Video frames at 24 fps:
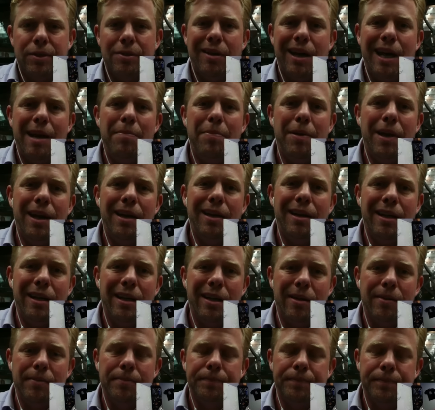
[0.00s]
So I paid
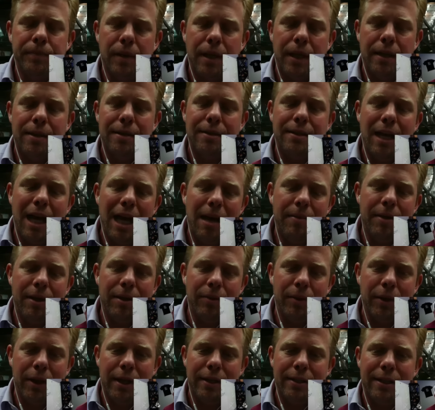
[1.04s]
him, at the time, I
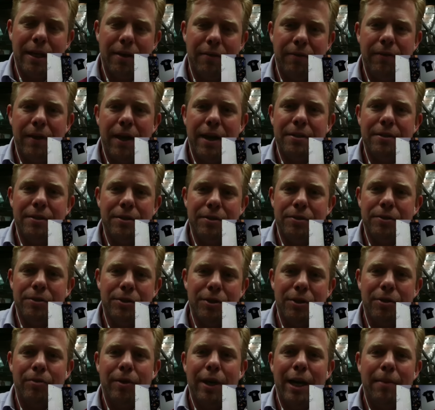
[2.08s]
didn't realize how fast this
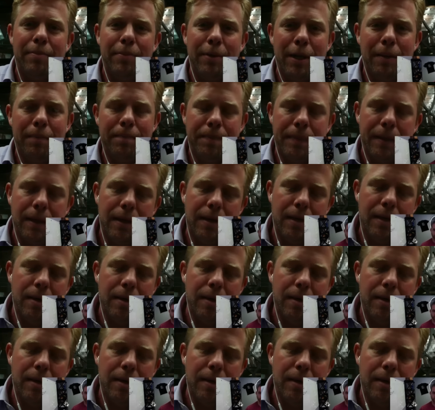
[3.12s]
was going to ramp up,